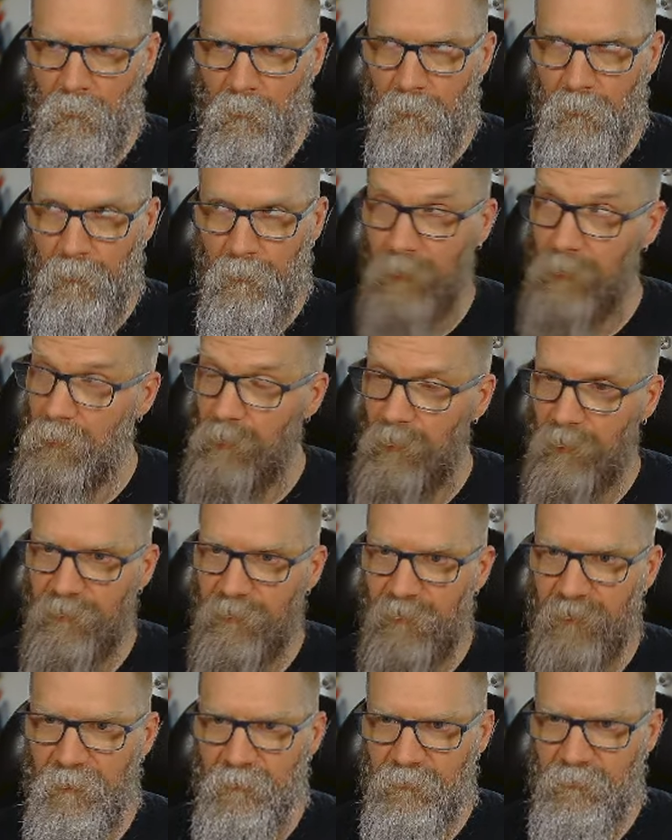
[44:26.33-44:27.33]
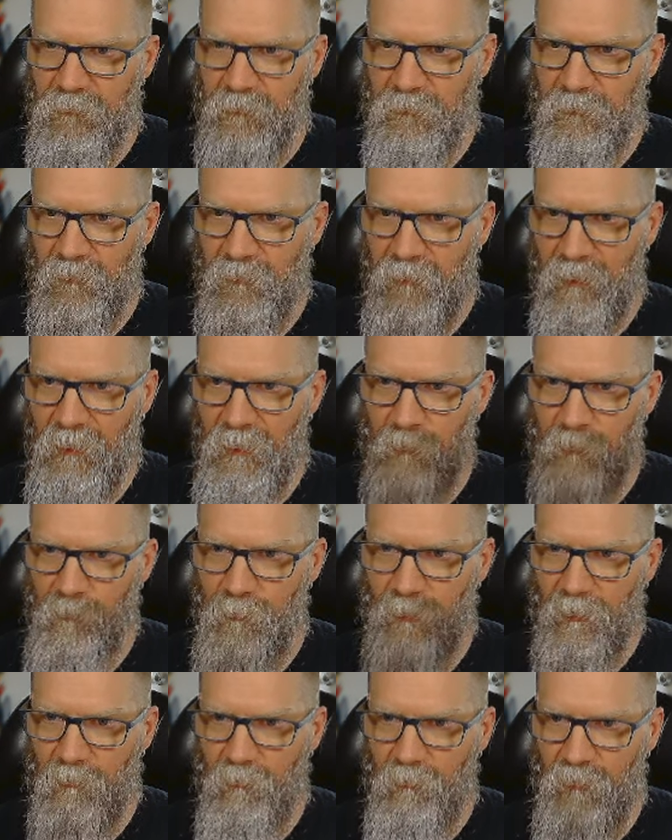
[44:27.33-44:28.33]
I think it's just
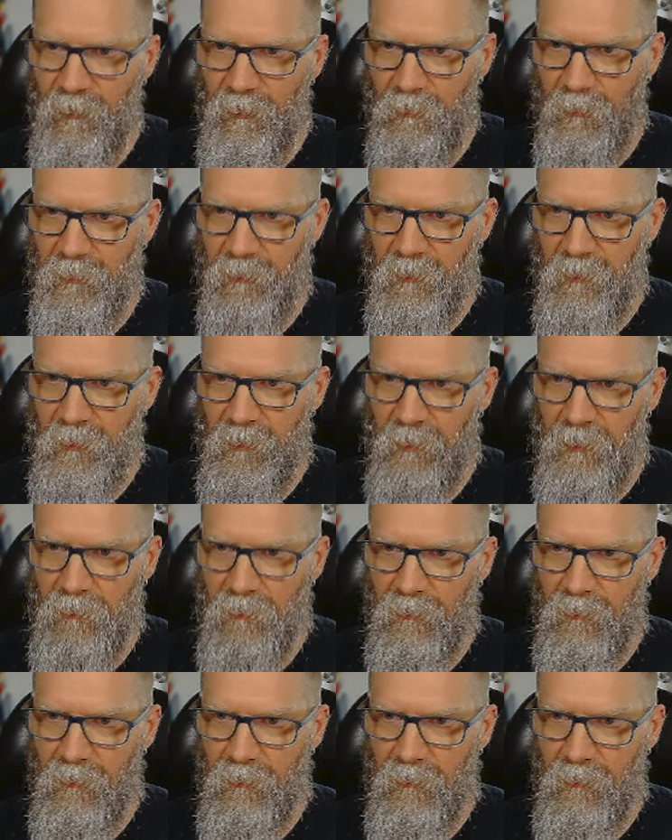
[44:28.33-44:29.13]
capability